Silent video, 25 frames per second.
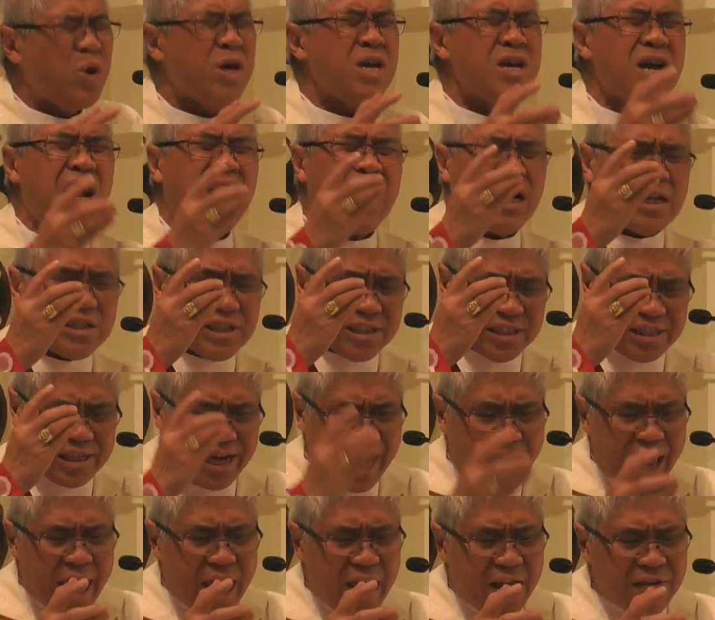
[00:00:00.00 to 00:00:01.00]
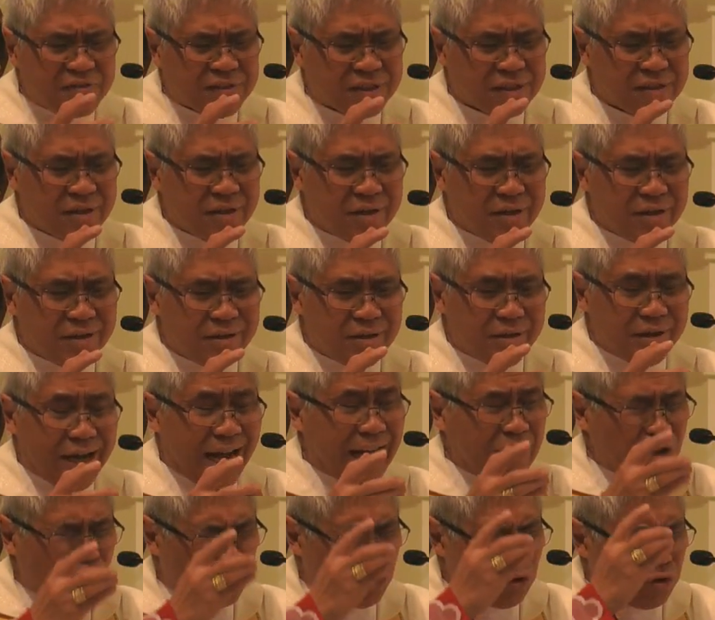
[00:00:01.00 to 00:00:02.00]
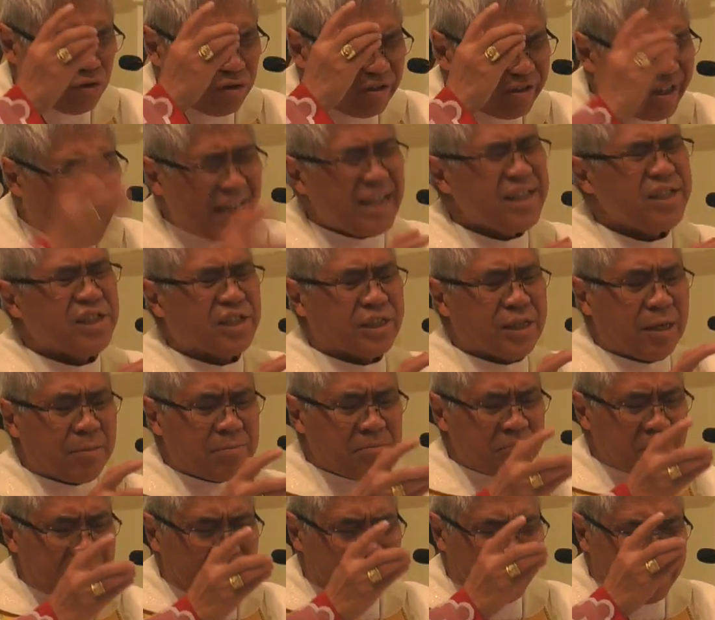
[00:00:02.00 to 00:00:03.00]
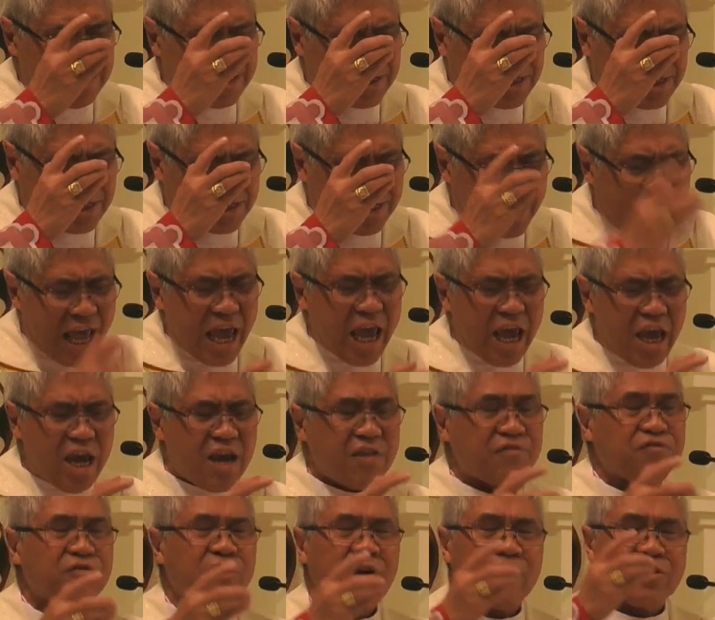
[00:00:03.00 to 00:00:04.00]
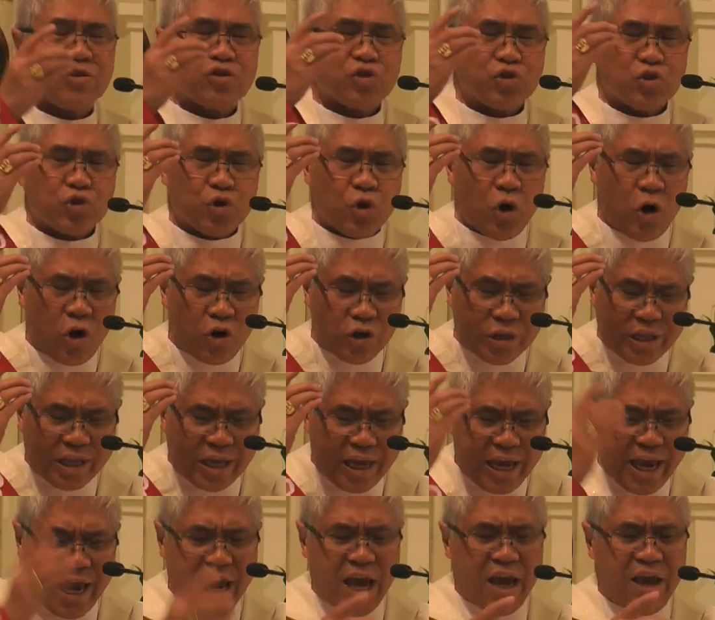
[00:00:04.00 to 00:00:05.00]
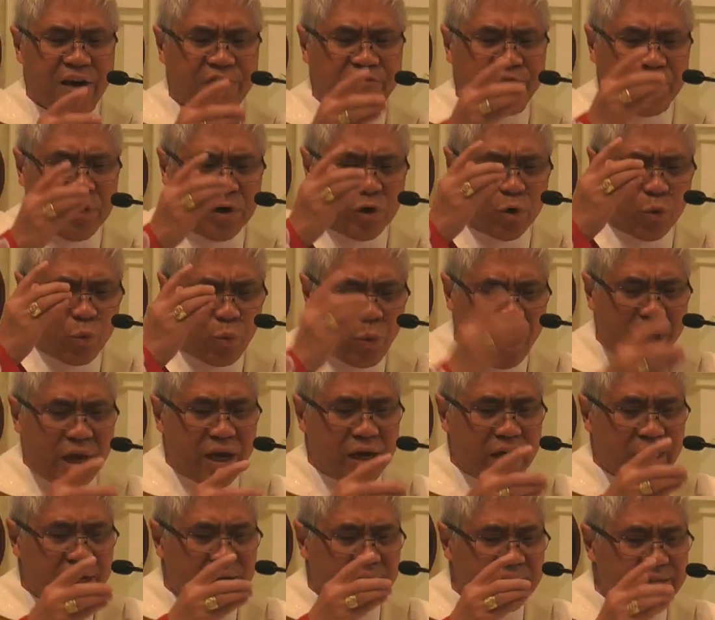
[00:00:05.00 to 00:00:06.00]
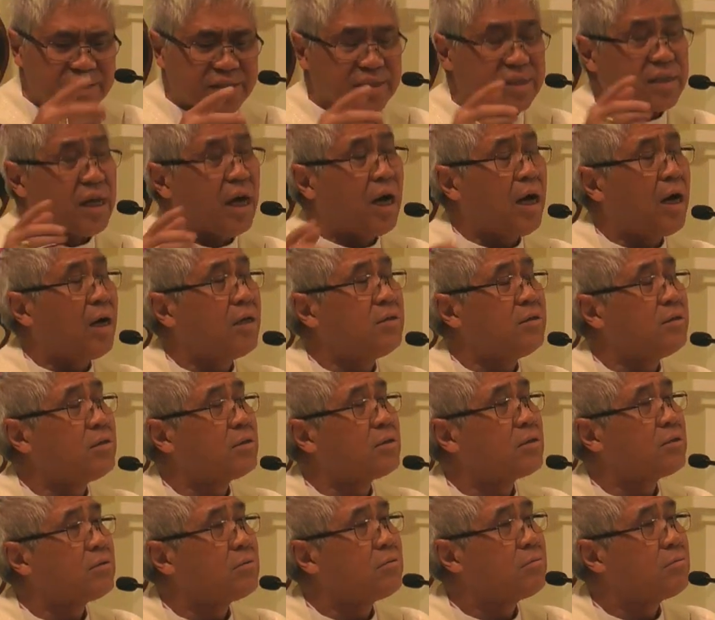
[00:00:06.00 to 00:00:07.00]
We are slaves, and to ransom a slave, God gave away his son.